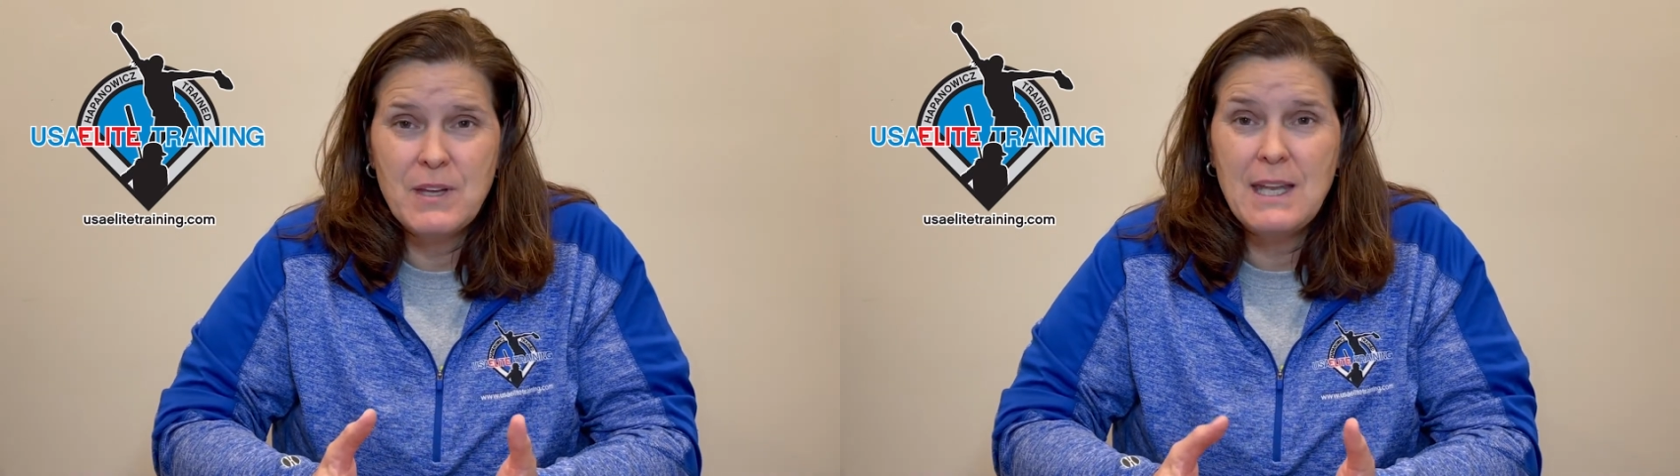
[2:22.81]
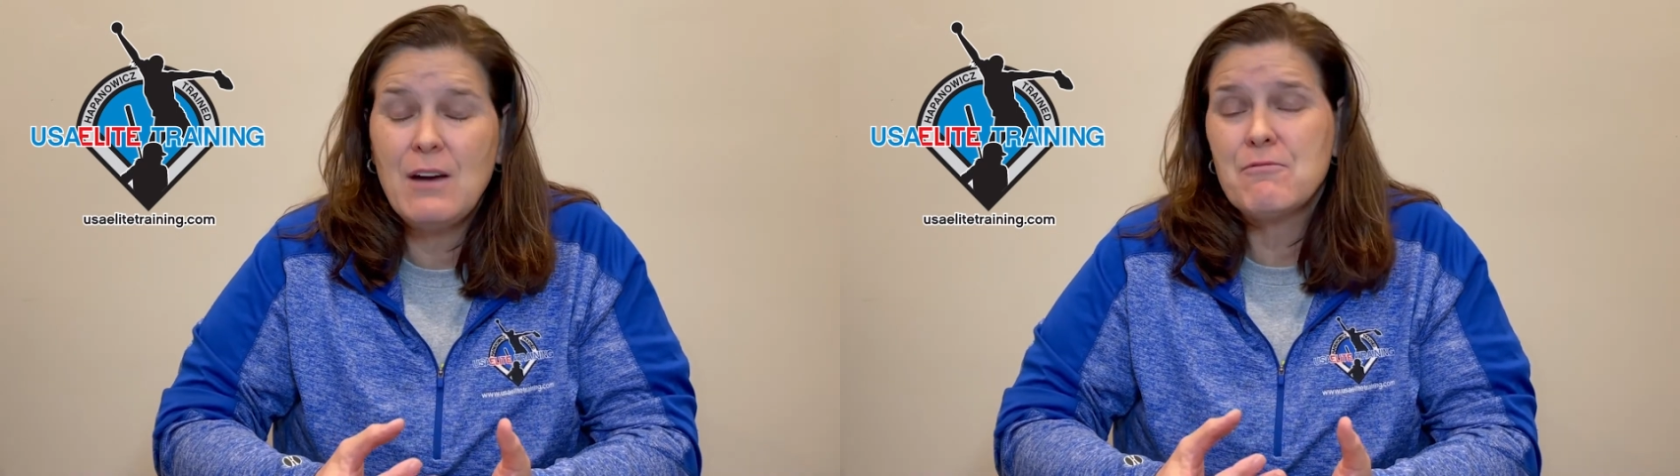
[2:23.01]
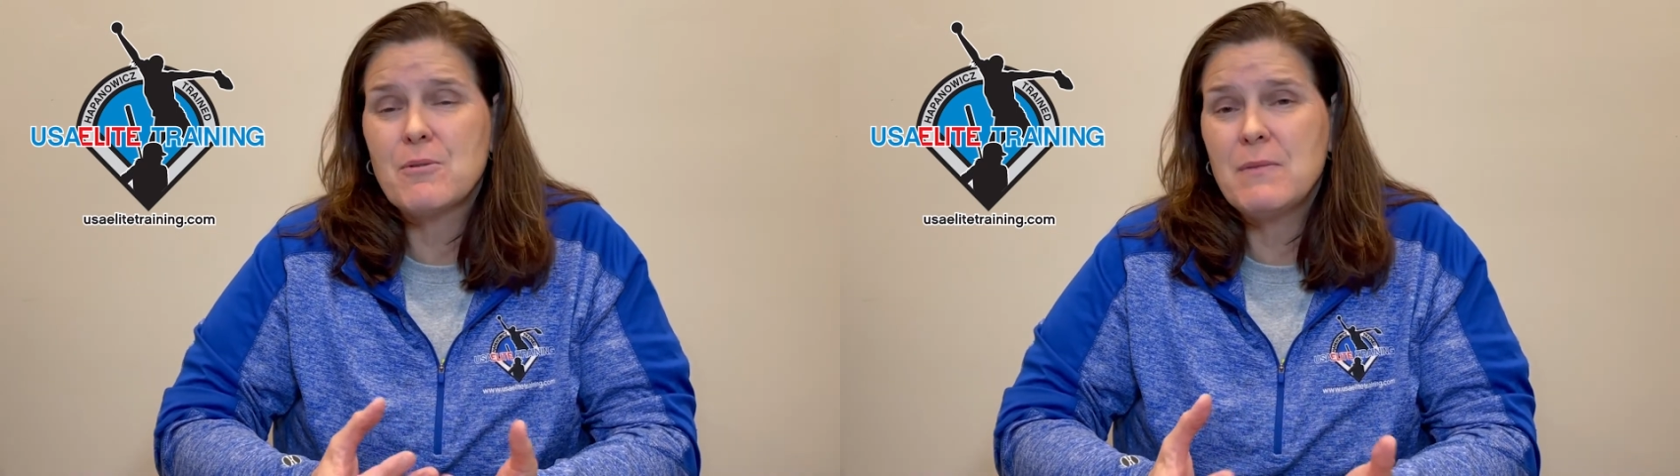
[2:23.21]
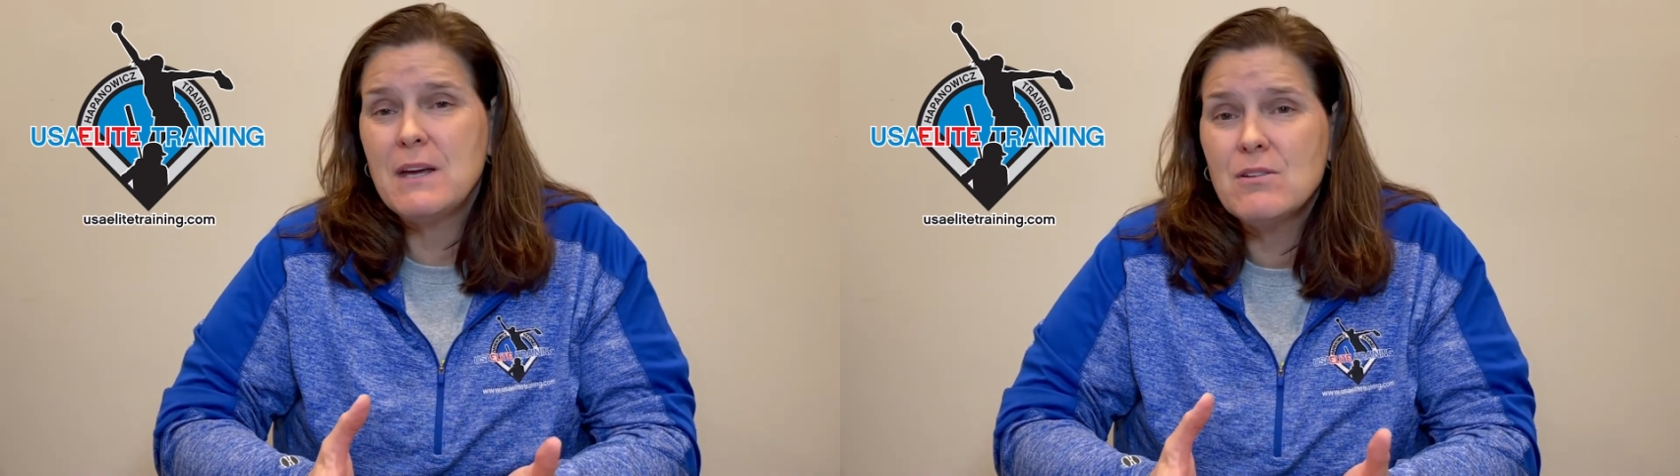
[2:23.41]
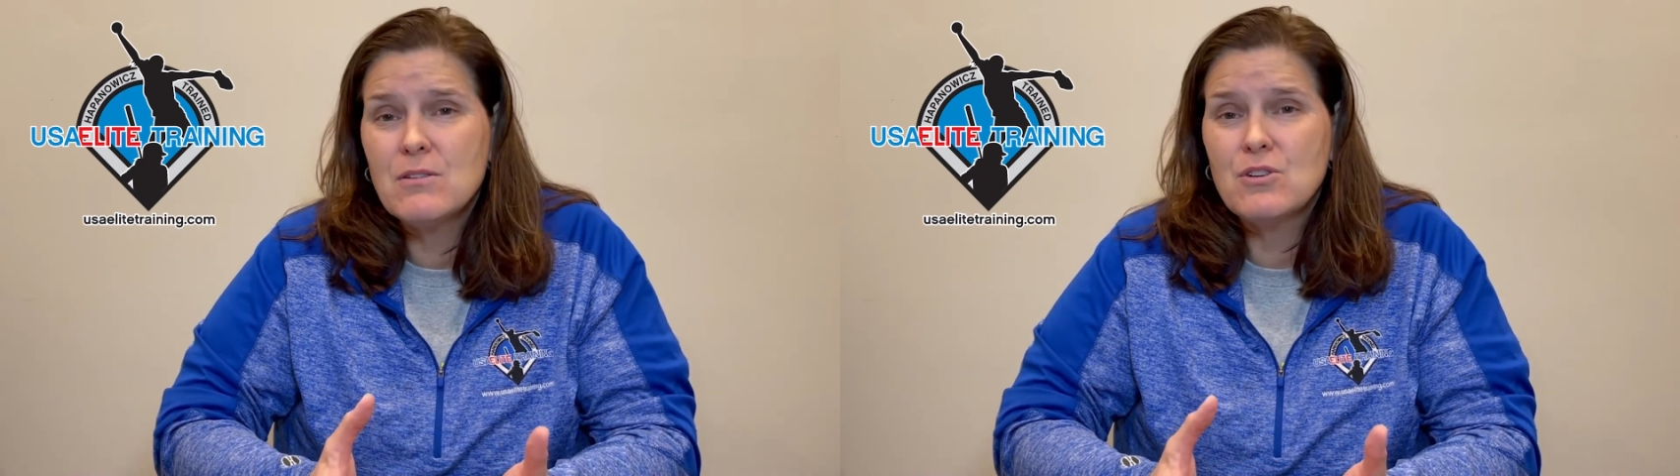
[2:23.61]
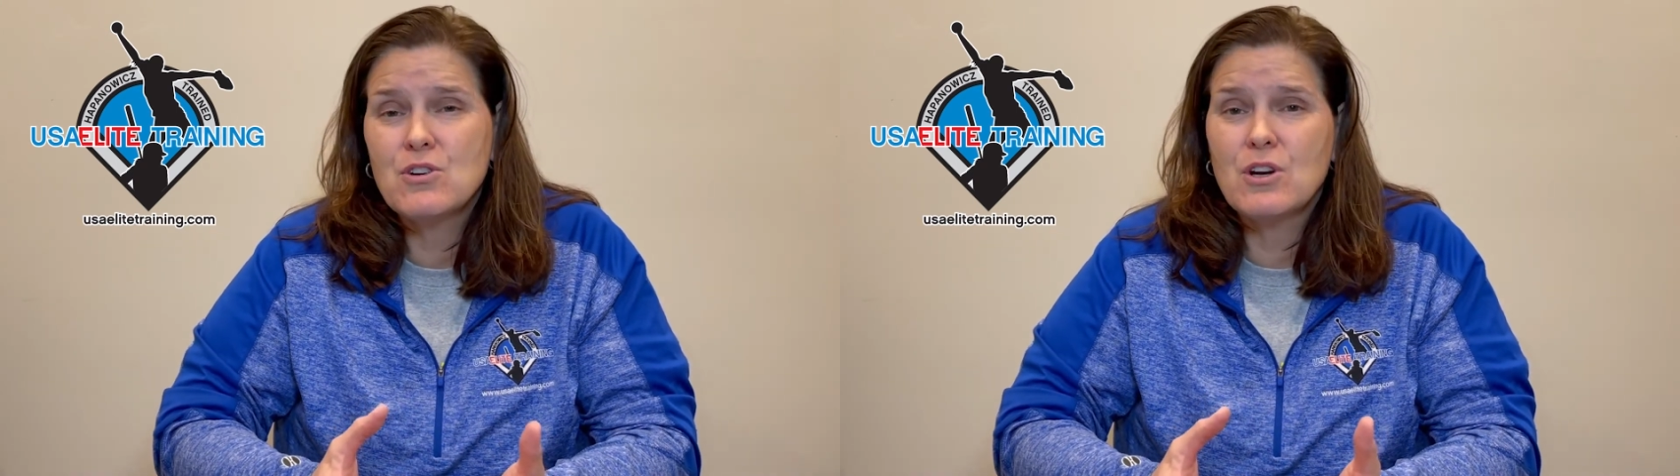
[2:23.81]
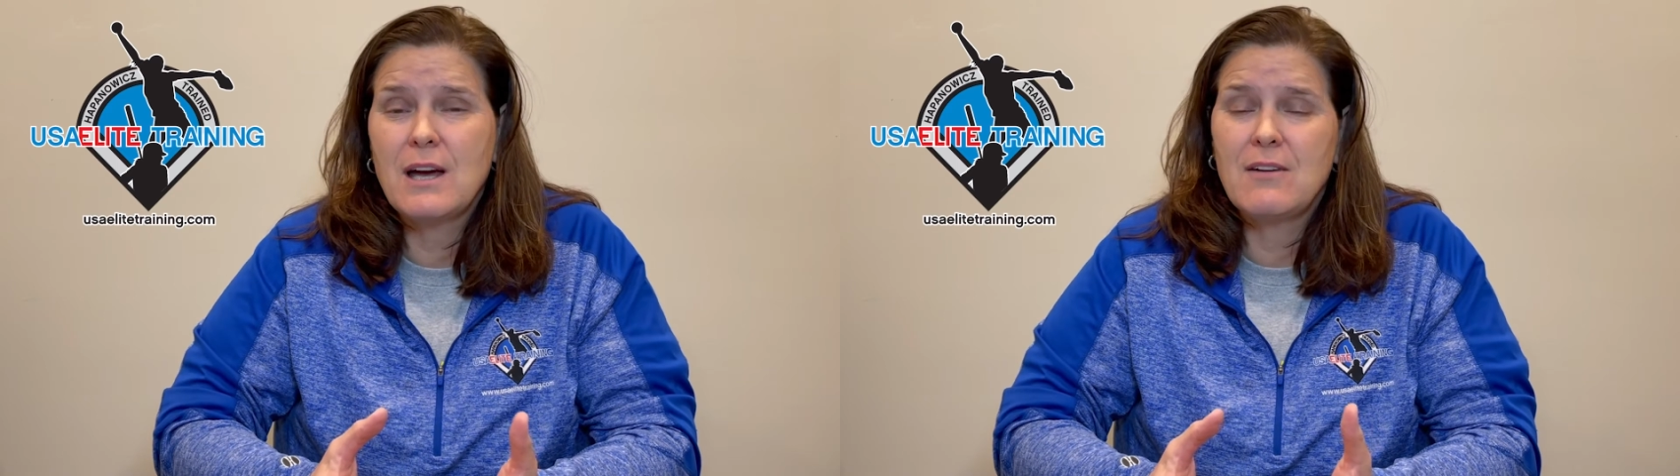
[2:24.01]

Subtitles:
Now from there, you're going to